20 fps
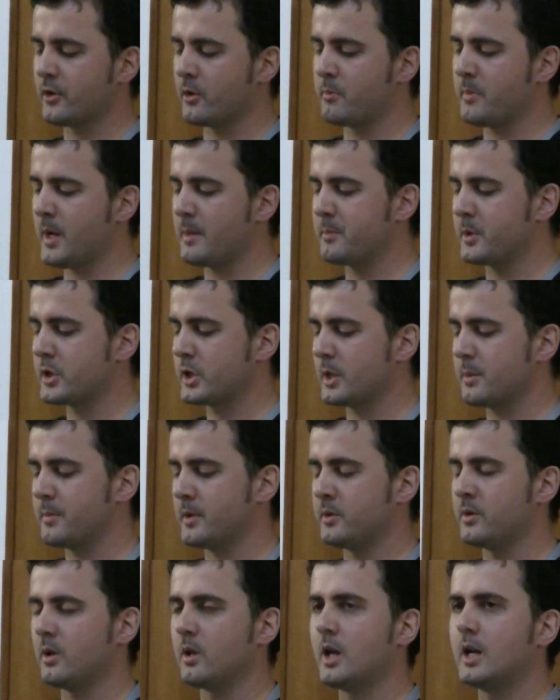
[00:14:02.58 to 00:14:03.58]
their
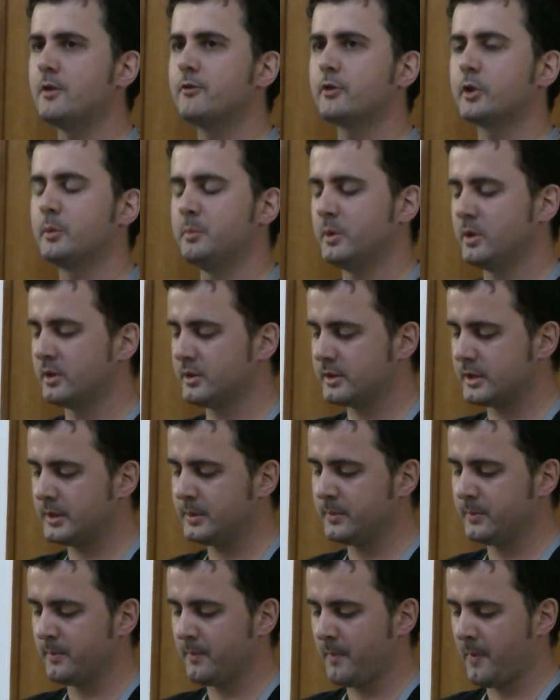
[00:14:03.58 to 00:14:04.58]
membership in the life
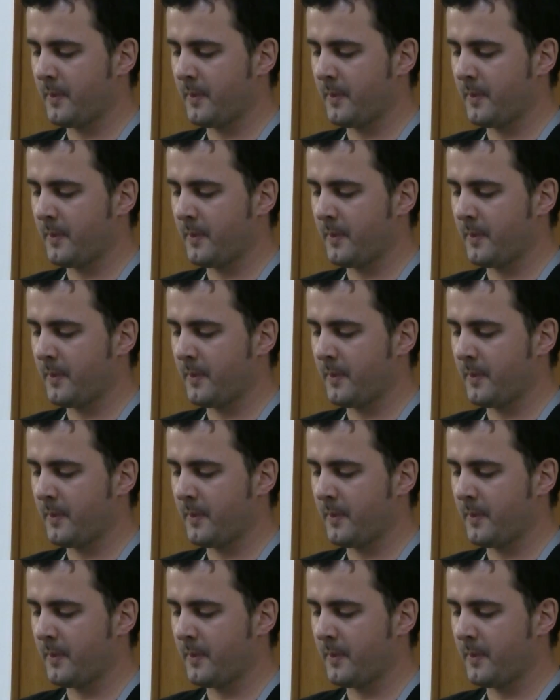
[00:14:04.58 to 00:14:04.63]
community.